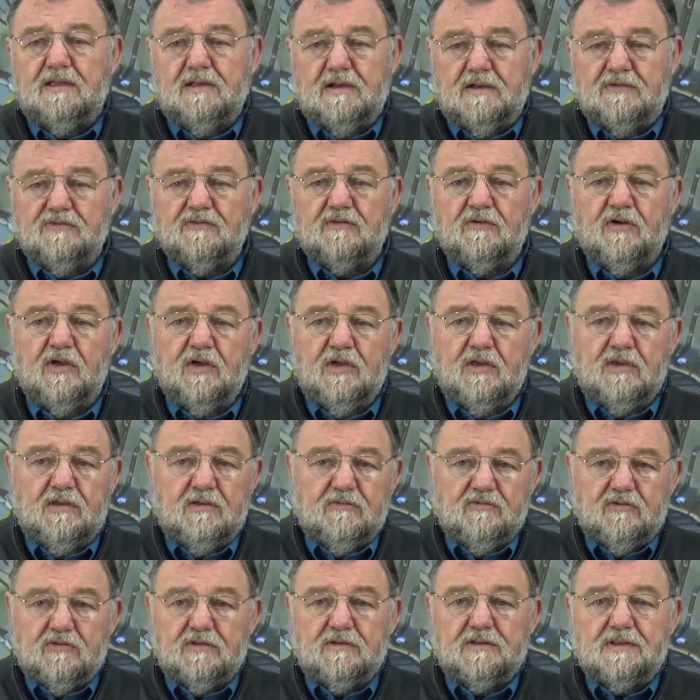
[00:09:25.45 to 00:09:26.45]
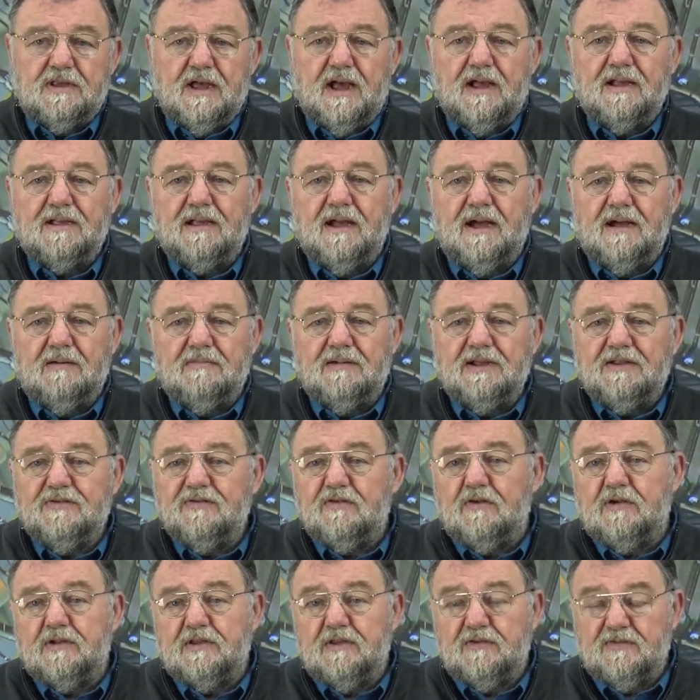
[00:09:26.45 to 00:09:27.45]
for one day's work it should be
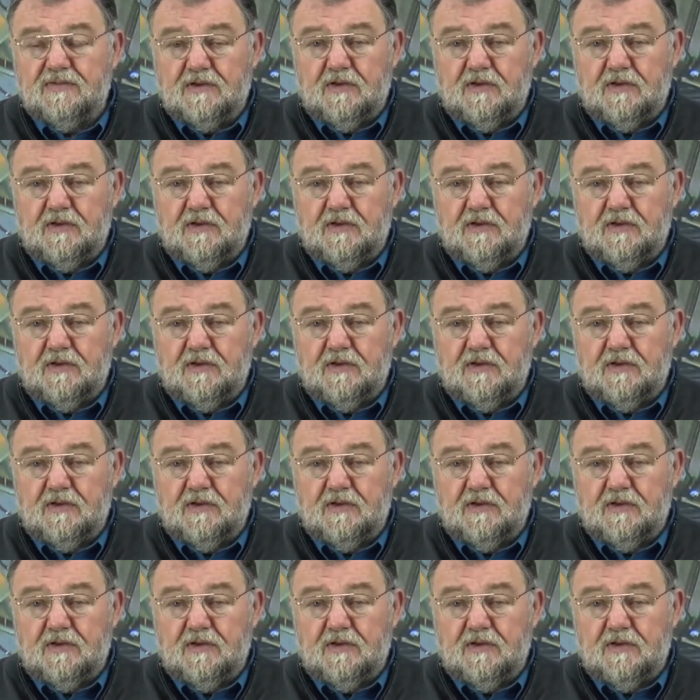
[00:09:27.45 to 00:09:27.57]
enough.